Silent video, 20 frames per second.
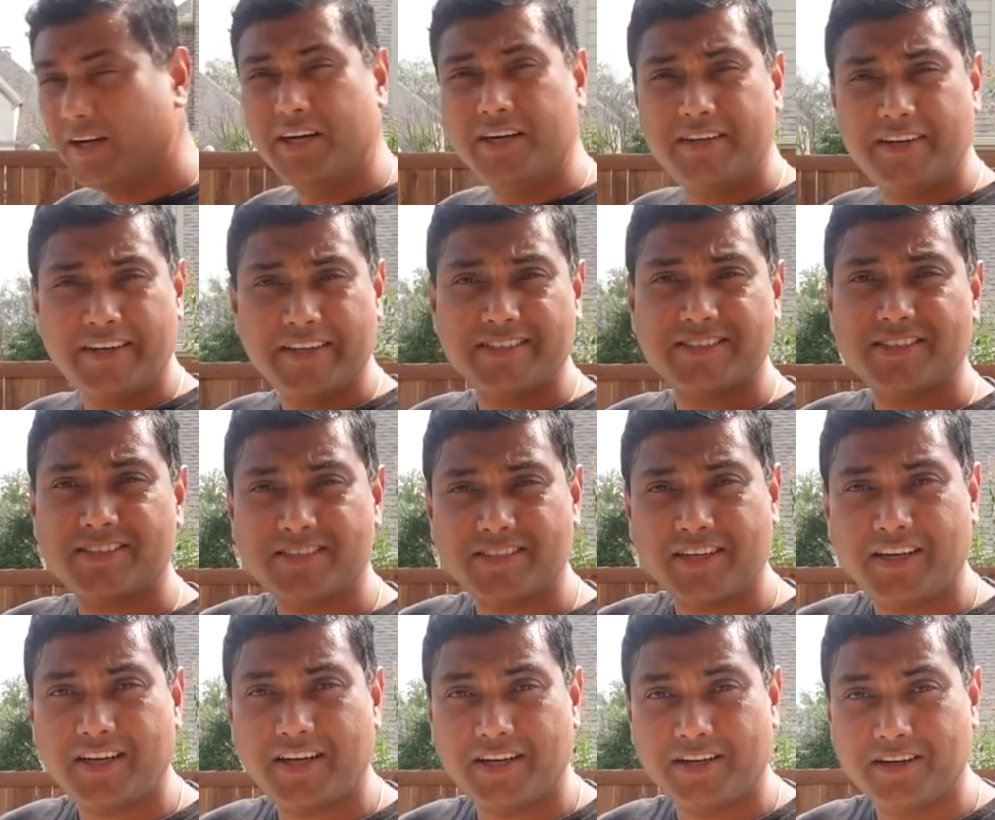in Texas
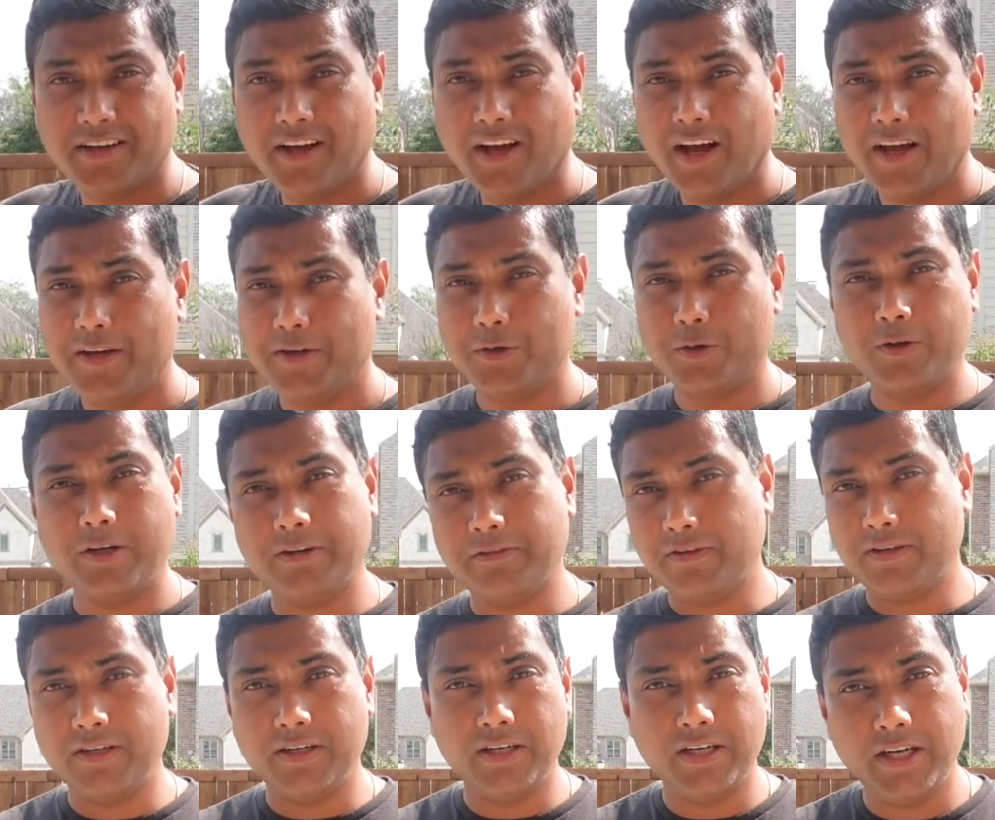heat, you don't
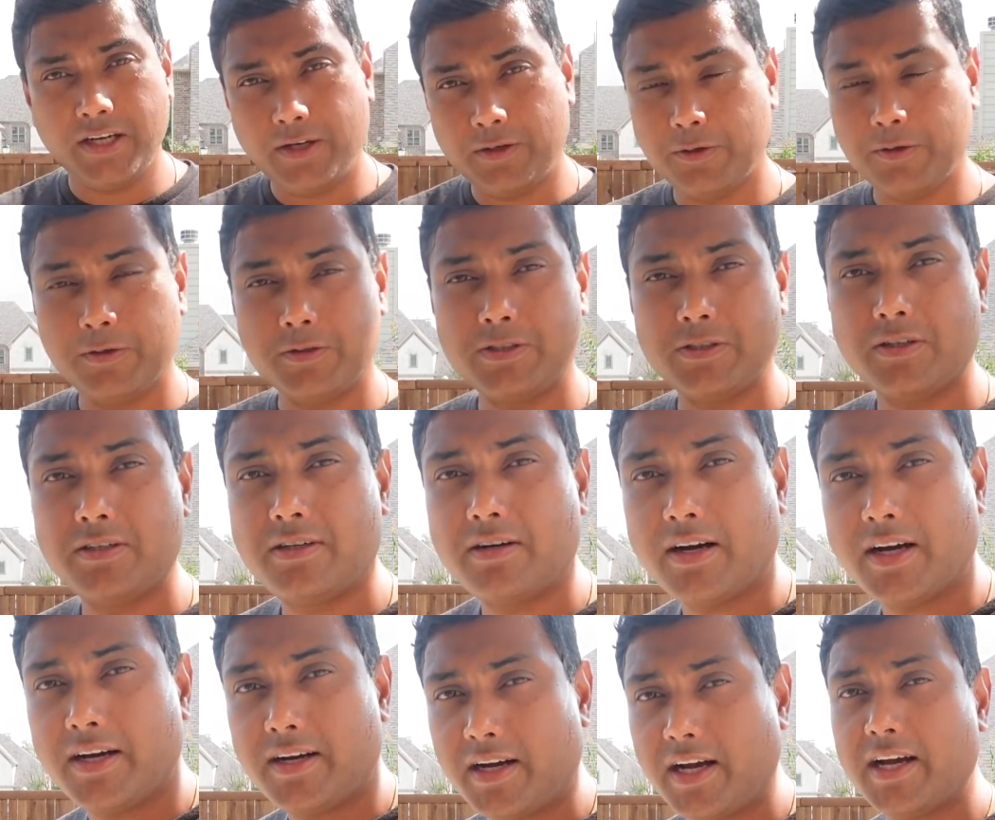even need to use your dryer.